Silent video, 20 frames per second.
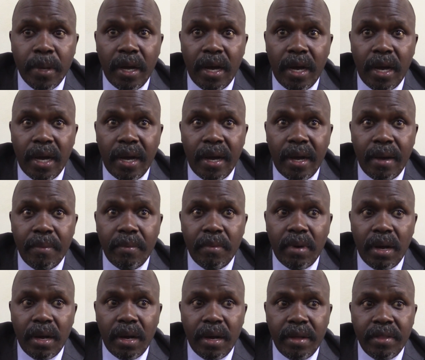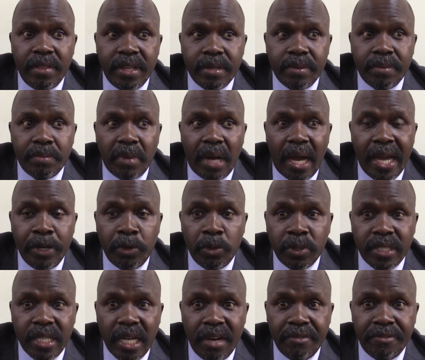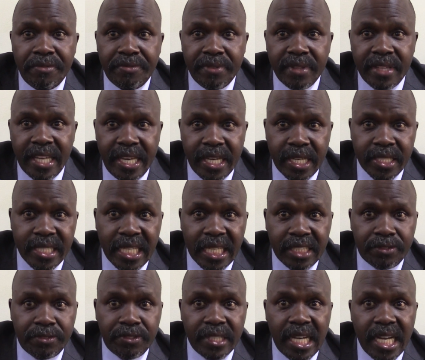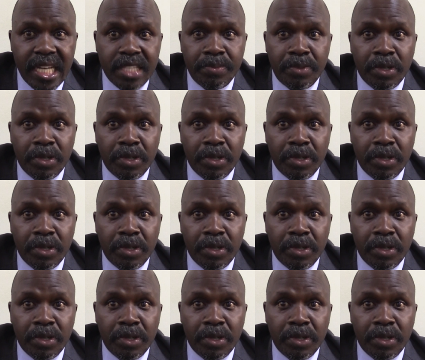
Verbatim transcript: I don't have the exact figures,